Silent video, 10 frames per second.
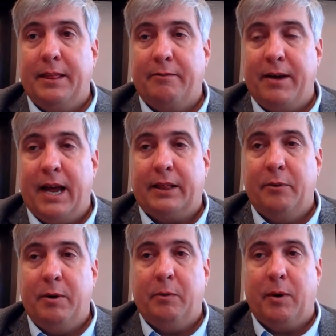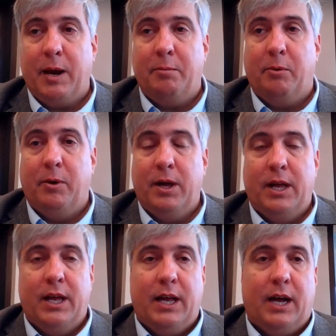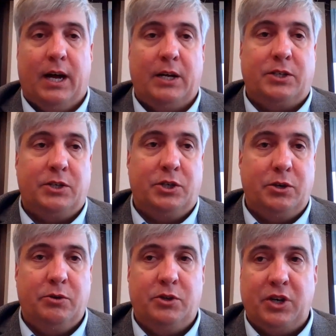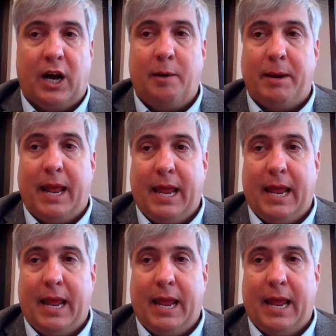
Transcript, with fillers: and the fact that we were able to do the job at